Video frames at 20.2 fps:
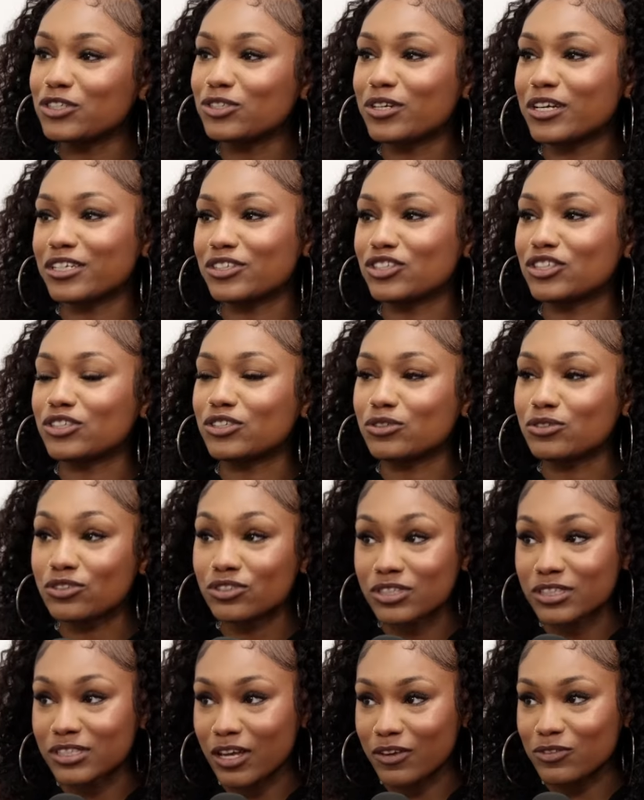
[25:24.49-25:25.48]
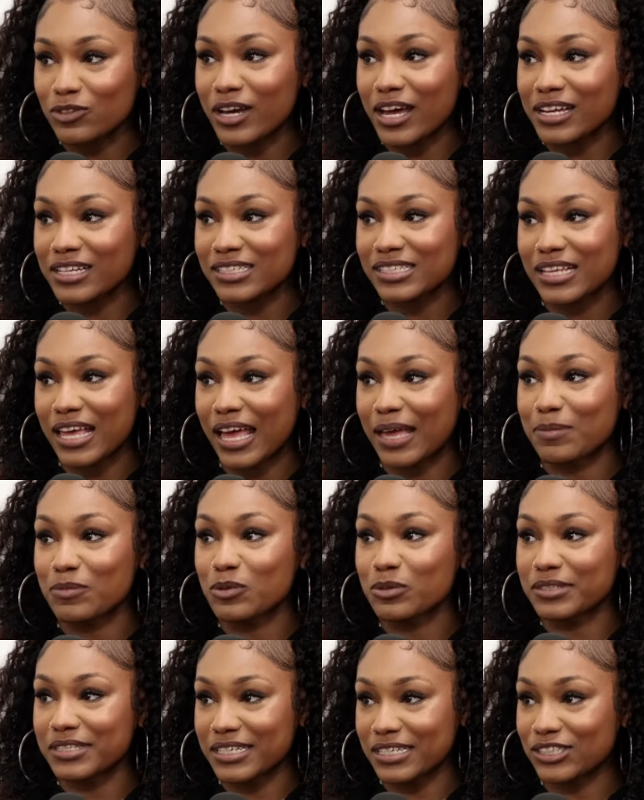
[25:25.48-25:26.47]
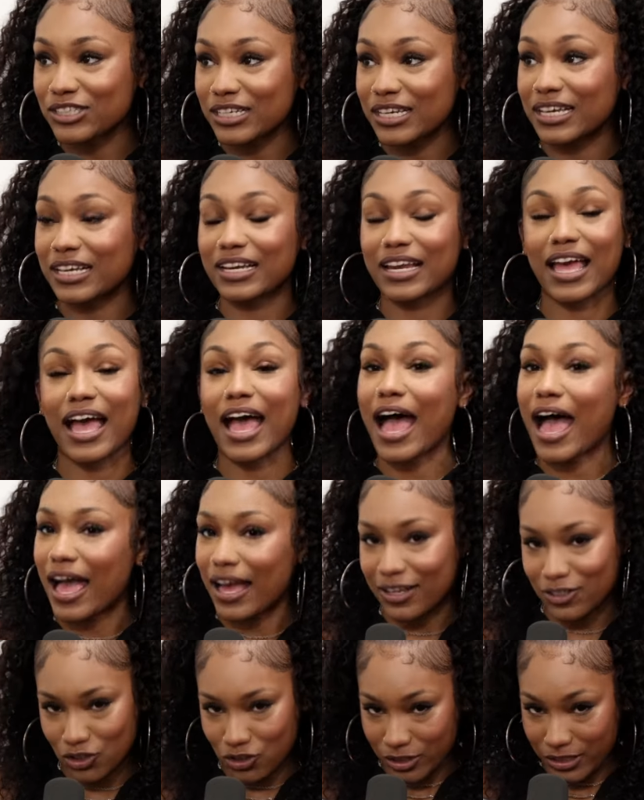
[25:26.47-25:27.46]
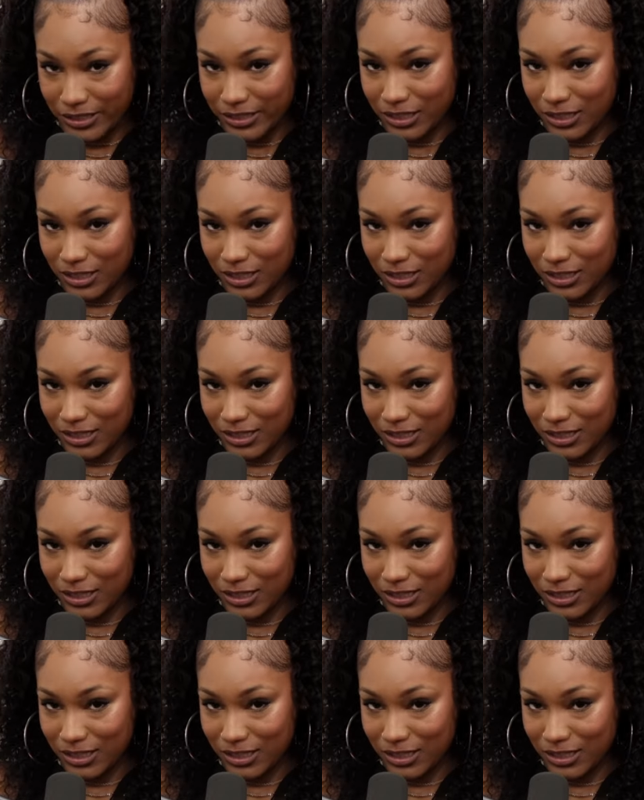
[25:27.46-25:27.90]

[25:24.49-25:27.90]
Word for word: you introduce yourself? You guys say musician, actress.